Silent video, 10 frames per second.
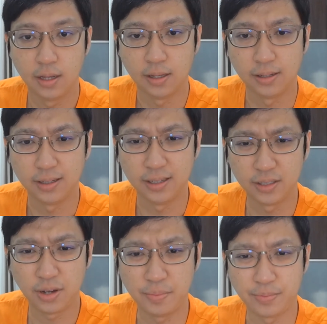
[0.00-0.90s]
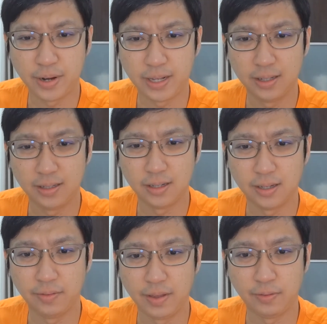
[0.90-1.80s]
It is quite bright
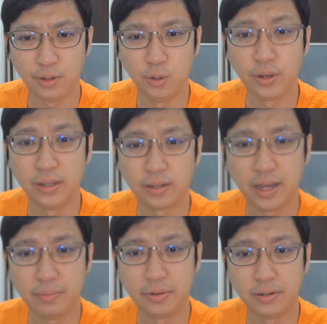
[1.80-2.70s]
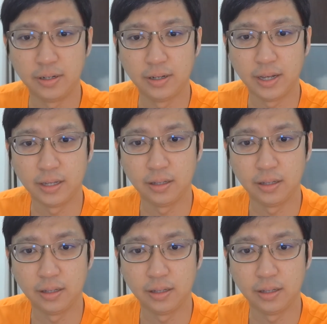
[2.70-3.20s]
when you want to look in the camera